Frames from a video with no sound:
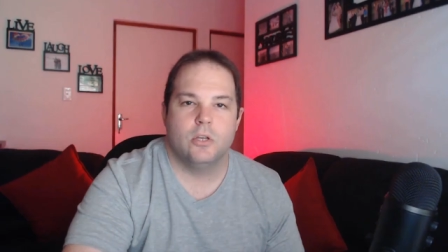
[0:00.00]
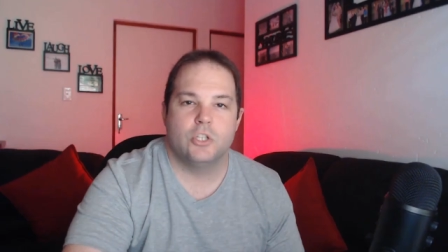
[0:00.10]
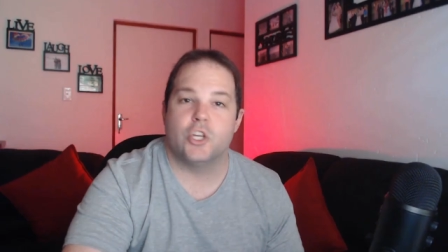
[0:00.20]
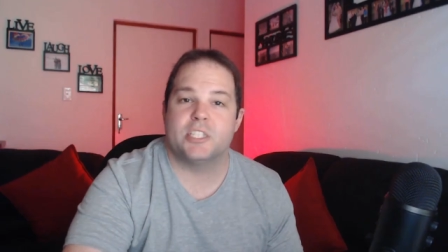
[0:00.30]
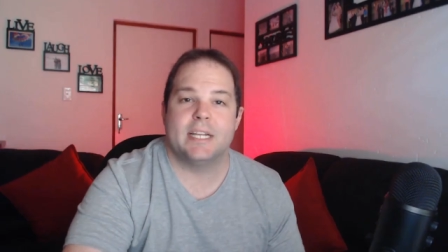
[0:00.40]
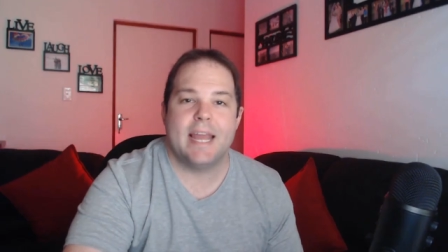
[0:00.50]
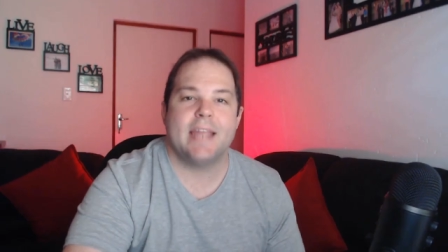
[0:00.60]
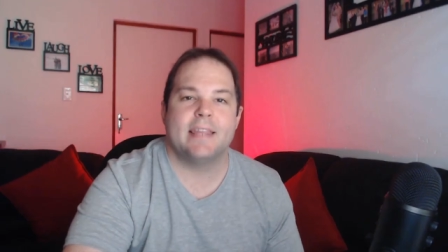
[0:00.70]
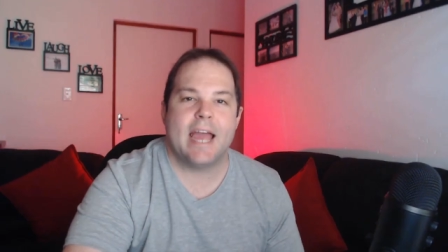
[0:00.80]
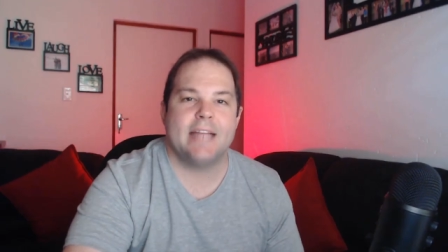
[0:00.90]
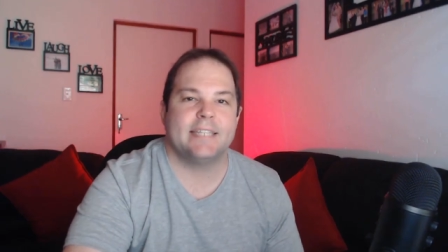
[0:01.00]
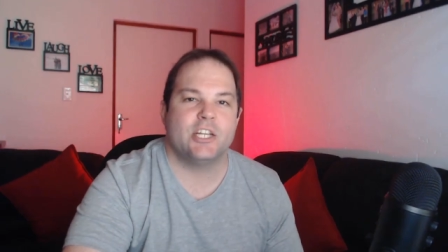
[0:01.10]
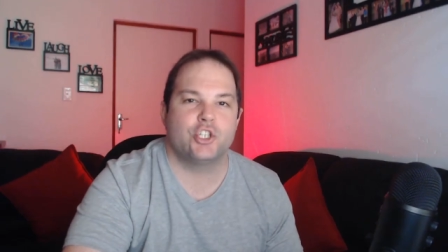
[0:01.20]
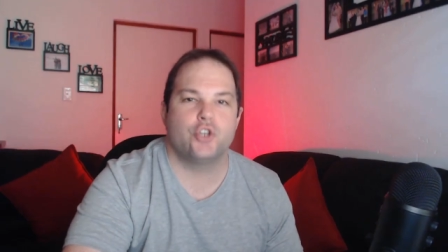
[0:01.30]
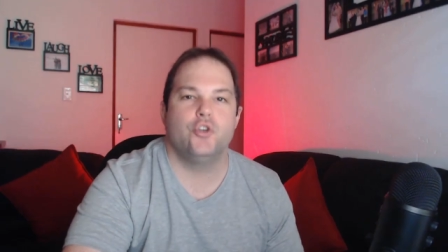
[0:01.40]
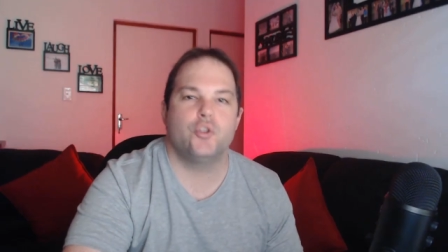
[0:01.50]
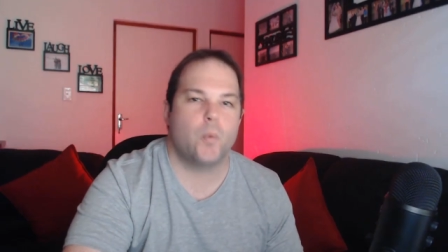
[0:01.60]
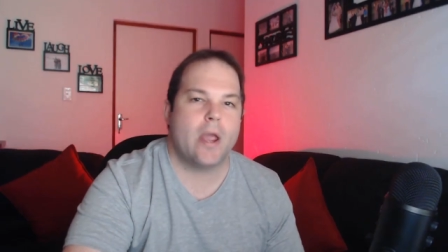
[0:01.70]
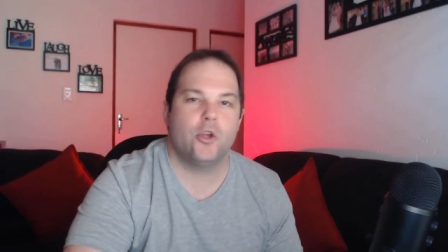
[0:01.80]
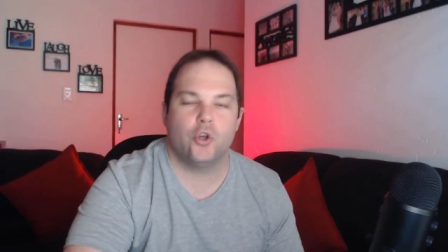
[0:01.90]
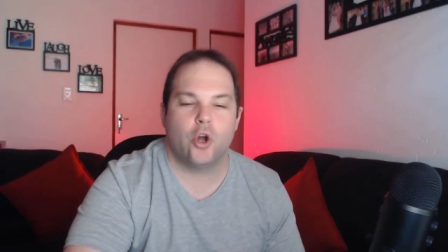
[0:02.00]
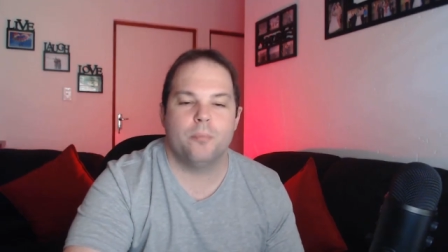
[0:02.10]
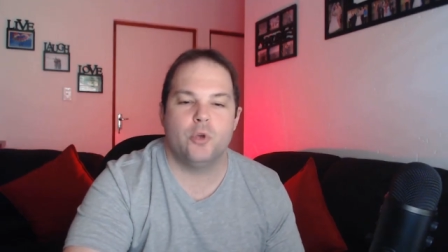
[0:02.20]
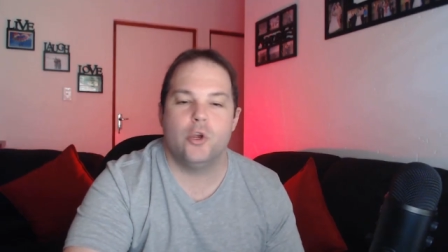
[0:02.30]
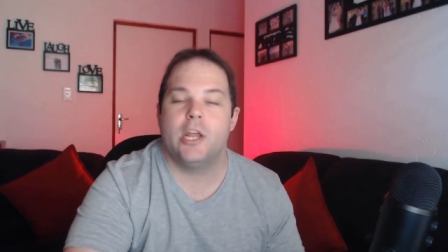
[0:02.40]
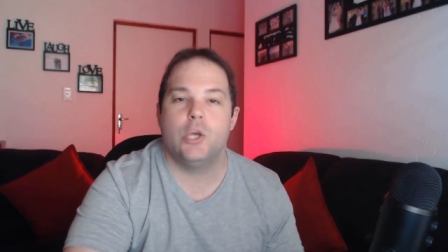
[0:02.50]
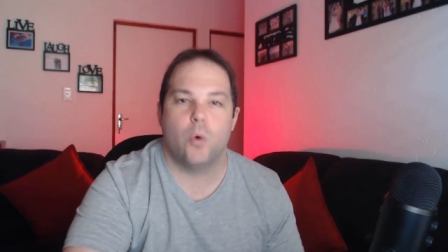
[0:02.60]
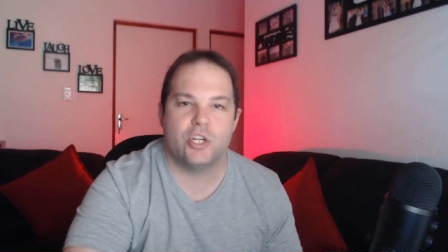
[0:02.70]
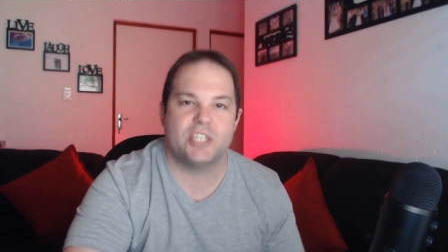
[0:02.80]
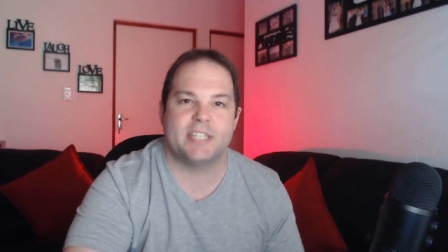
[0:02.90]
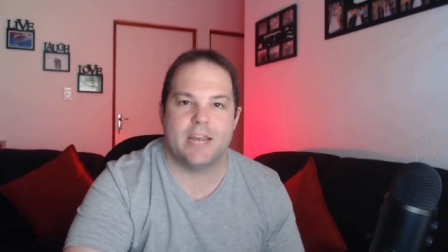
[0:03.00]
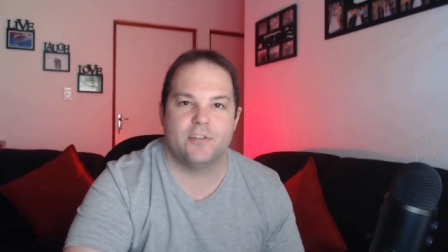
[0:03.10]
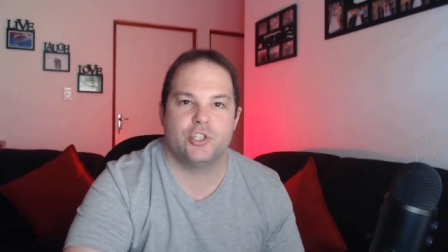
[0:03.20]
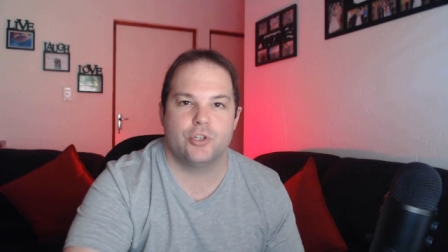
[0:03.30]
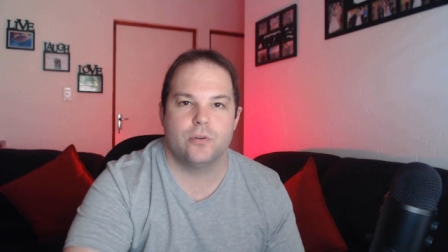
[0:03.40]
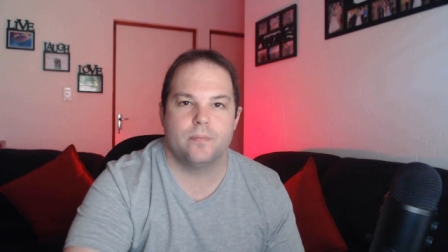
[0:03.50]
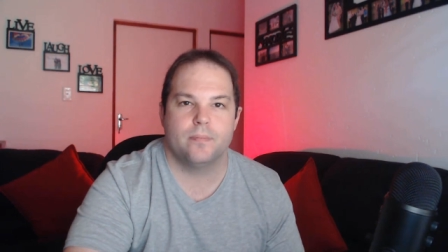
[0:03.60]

So select that and choose where on your computer you want to save it to.